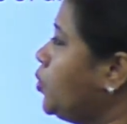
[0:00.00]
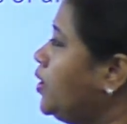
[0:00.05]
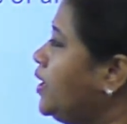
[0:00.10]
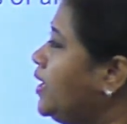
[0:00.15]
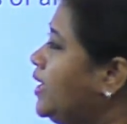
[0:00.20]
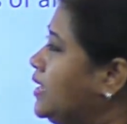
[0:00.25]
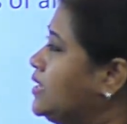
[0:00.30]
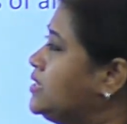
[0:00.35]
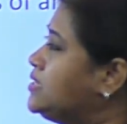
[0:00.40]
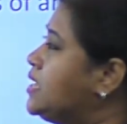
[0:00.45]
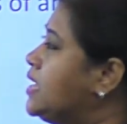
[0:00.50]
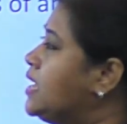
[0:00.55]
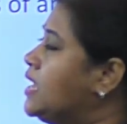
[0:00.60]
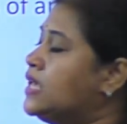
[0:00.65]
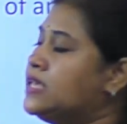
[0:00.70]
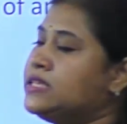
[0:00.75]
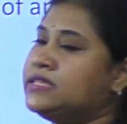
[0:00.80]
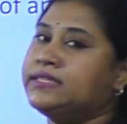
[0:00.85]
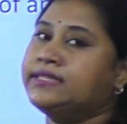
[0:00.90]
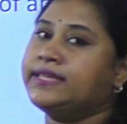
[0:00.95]
is
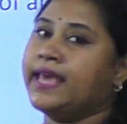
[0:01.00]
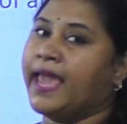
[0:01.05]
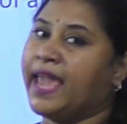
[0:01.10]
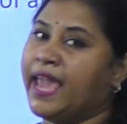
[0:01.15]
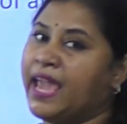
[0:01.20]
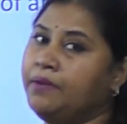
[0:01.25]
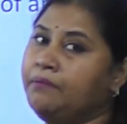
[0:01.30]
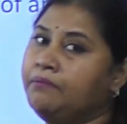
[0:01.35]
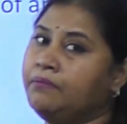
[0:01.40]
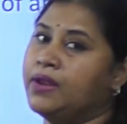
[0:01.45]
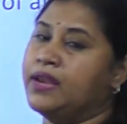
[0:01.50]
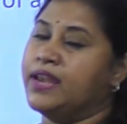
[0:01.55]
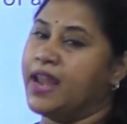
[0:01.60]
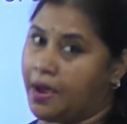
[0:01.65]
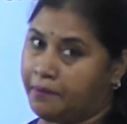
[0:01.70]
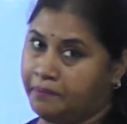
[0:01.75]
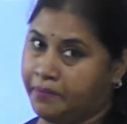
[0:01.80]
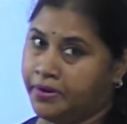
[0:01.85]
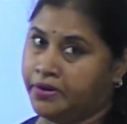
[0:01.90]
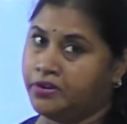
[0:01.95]
same
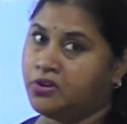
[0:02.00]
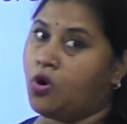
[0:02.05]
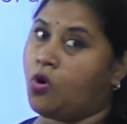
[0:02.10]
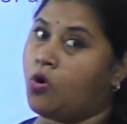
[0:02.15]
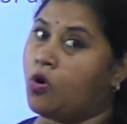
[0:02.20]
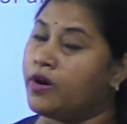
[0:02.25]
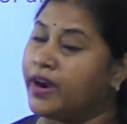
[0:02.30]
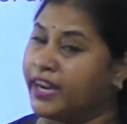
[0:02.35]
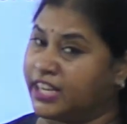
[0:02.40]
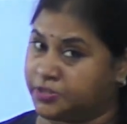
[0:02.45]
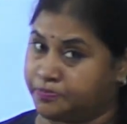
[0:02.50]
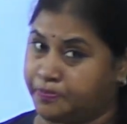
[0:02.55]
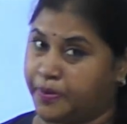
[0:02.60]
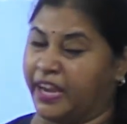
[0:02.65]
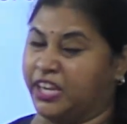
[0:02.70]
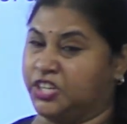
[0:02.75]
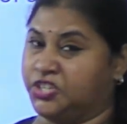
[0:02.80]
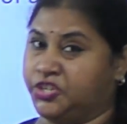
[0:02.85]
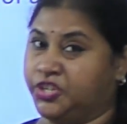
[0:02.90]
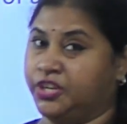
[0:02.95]
number or
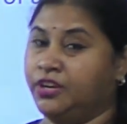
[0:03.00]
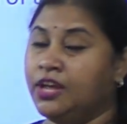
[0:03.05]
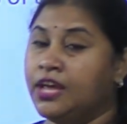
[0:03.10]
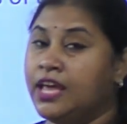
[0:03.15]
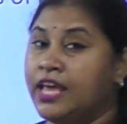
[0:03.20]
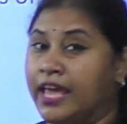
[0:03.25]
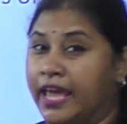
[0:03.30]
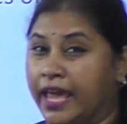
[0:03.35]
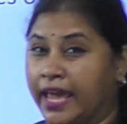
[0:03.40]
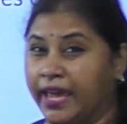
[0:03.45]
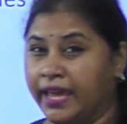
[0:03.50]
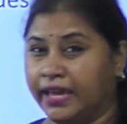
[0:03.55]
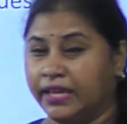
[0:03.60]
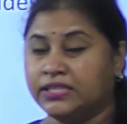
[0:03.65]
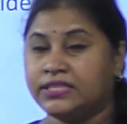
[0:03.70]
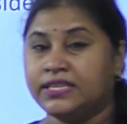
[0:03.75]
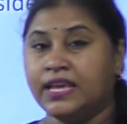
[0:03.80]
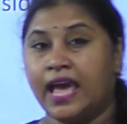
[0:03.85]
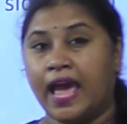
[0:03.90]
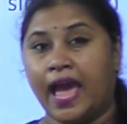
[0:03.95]
expression
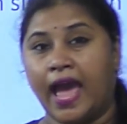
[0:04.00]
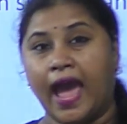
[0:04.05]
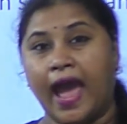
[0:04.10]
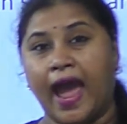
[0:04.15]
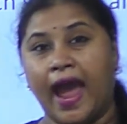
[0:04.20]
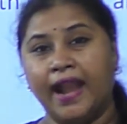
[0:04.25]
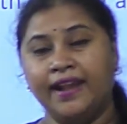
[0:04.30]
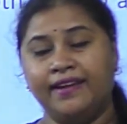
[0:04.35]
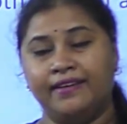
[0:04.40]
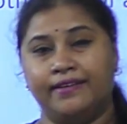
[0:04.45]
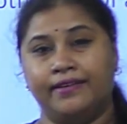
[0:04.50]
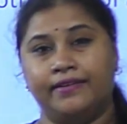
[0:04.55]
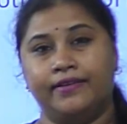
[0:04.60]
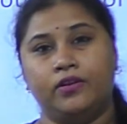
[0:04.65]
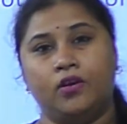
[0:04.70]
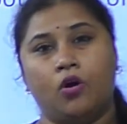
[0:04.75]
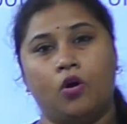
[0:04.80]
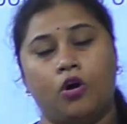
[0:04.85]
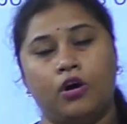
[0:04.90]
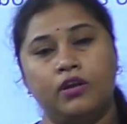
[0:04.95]
is added
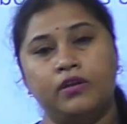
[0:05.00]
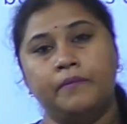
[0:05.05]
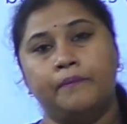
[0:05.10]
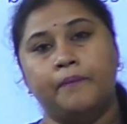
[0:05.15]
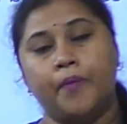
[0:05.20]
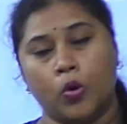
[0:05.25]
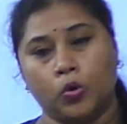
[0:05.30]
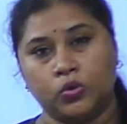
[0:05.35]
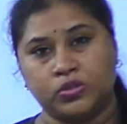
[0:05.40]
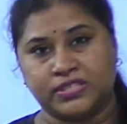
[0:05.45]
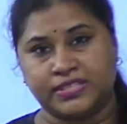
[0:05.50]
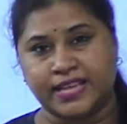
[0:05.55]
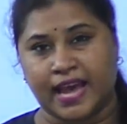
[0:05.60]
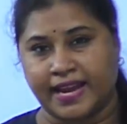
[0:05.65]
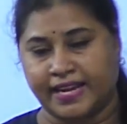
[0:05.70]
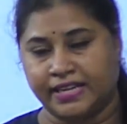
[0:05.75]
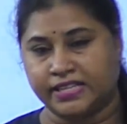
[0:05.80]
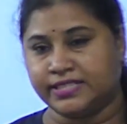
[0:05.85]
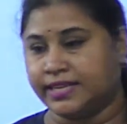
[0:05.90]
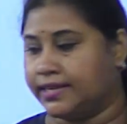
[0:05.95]
on both
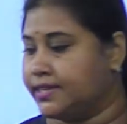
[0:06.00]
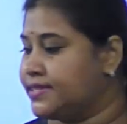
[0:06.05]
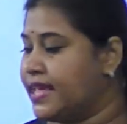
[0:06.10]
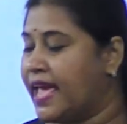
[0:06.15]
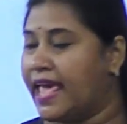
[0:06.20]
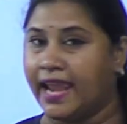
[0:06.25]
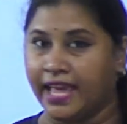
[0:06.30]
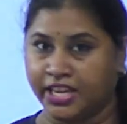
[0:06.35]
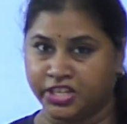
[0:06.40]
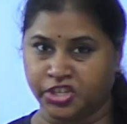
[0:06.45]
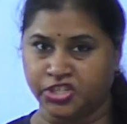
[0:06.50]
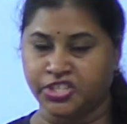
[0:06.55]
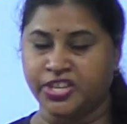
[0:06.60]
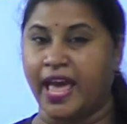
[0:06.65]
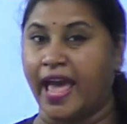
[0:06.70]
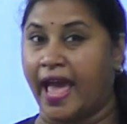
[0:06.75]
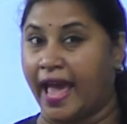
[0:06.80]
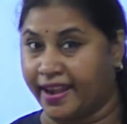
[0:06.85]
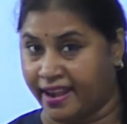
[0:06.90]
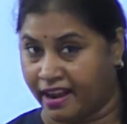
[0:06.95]
sides. That is LHS
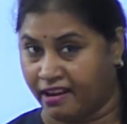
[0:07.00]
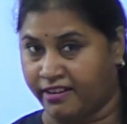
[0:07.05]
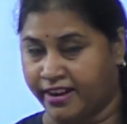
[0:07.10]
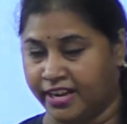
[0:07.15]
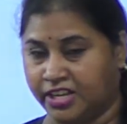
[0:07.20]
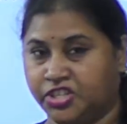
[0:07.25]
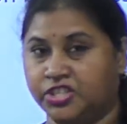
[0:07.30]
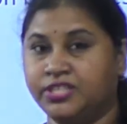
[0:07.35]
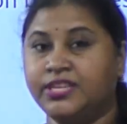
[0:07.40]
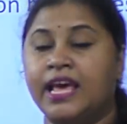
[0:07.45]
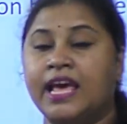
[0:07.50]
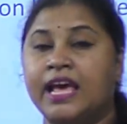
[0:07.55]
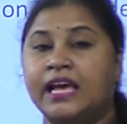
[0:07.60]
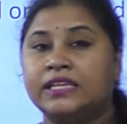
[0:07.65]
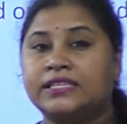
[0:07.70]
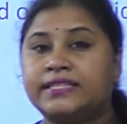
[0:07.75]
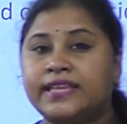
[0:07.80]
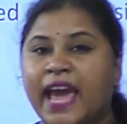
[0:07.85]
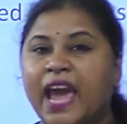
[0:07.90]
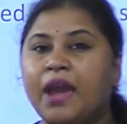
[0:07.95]
and RHS.
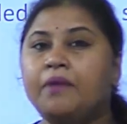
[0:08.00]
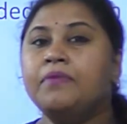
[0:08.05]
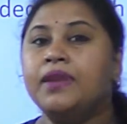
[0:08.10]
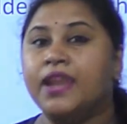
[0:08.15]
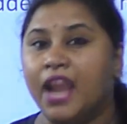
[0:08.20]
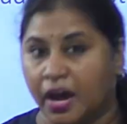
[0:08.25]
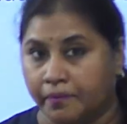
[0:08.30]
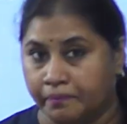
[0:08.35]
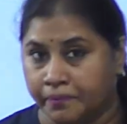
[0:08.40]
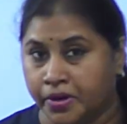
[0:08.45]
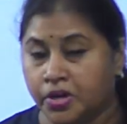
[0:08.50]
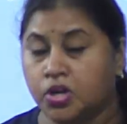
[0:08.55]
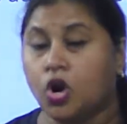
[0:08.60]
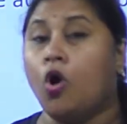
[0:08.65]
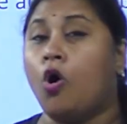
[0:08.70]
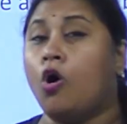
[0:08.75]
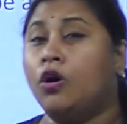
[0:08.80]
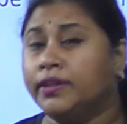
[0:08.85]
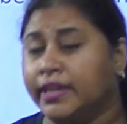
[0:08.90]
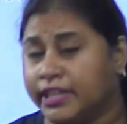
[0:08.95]
Same number
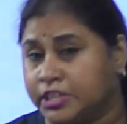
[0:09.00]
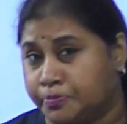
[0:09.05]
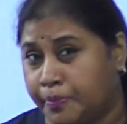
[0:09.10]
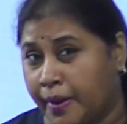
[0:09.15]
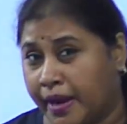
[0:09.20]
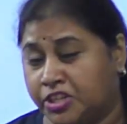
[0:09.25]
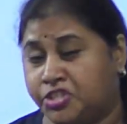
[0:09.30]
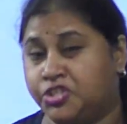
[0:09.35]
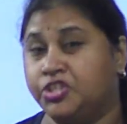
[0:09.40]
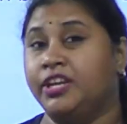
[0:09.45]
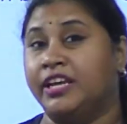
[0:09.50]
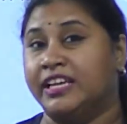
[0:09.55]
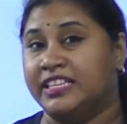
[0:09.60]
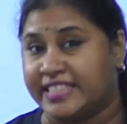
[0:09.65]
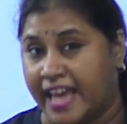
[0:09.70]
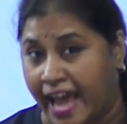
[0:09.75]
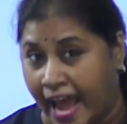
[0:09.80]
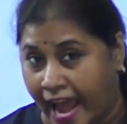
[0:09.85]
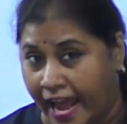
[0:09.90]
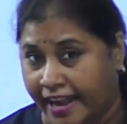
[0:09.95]
or the expression
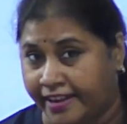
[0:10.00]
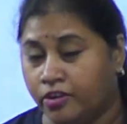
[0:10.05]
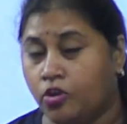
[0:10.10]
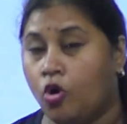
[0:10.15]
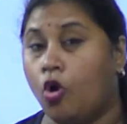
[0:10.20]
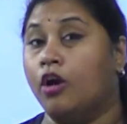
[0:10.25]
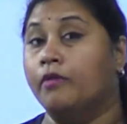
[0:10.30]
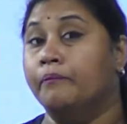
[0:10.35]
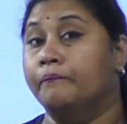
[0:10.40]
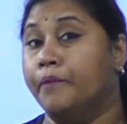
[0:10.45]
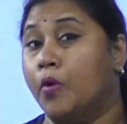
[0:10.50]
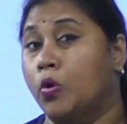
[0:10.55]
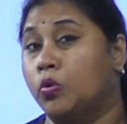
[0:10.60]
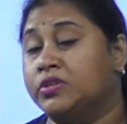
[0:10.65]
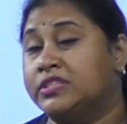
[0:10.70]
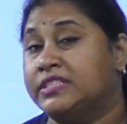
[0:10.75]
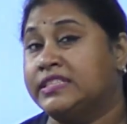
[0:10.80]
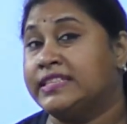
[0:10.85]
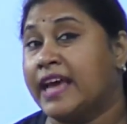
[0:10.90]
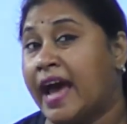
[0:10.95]
is added on
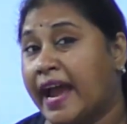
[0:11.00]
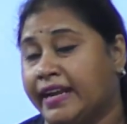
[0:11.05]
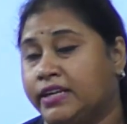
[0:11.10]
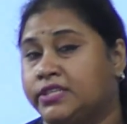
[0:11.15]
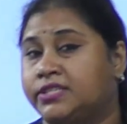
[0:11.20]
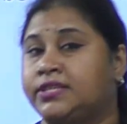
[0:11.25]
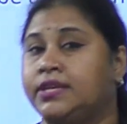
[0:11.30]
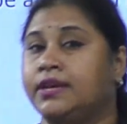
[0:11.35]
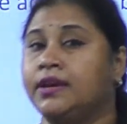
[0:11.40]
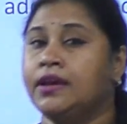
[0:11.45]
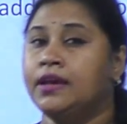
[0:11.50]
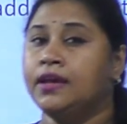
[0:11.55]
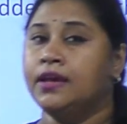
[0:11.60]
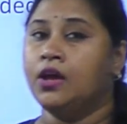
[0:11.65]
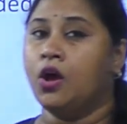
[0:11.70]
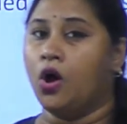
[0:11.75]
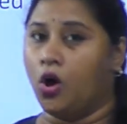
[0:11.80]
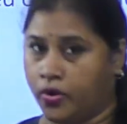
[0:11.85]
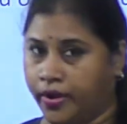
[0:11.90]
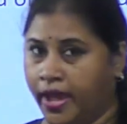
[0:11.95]
both sides.
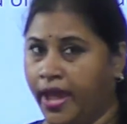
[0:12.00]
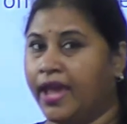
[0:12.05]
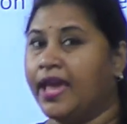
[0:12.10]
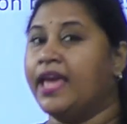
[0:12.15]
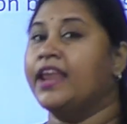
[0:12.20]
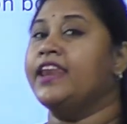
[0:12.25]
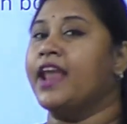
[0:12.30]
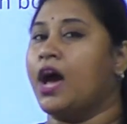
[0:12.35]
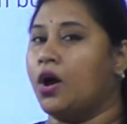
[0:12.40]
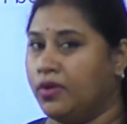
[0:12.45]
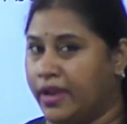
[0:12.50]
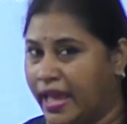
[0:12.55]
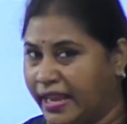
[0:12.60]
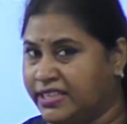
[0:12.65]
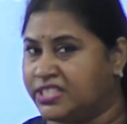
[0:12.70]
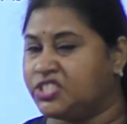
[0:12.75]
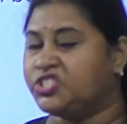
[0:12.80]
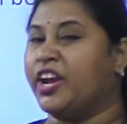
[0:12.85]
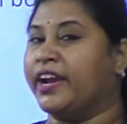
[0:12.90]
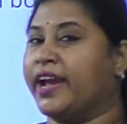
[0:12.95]
Okay, now
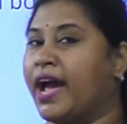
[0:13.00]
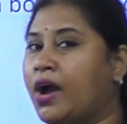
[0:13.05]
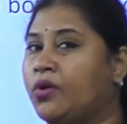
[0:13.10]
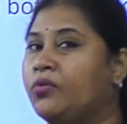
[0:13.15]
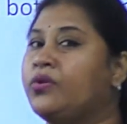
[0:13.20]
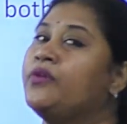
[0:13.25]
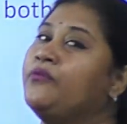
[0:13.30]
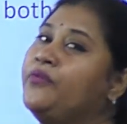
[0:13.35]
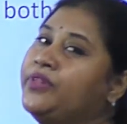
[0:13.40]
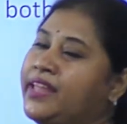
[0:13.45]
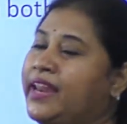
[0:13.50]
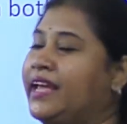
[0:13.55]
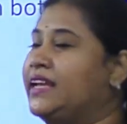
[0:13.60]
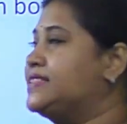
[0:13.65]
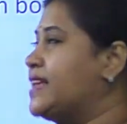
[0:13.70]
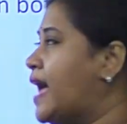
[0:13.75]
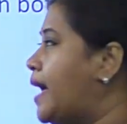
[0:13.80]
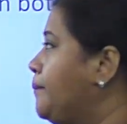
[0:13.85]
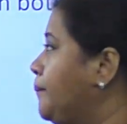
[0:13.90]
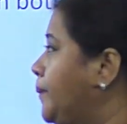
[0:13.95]
let's check out with an
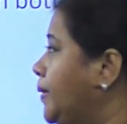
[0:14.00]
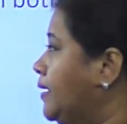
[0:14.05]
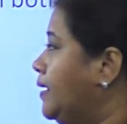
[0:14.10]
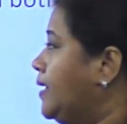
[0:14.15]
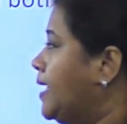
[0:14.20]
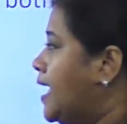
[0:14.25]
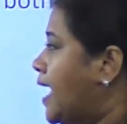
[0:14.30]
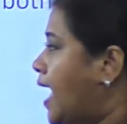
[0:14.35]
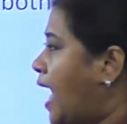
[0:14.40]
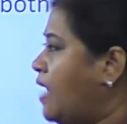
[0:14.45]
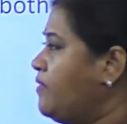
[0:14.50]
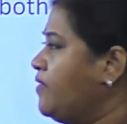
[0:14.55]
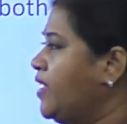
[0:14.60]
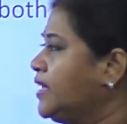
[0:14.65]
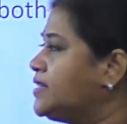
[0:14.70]
example. I have an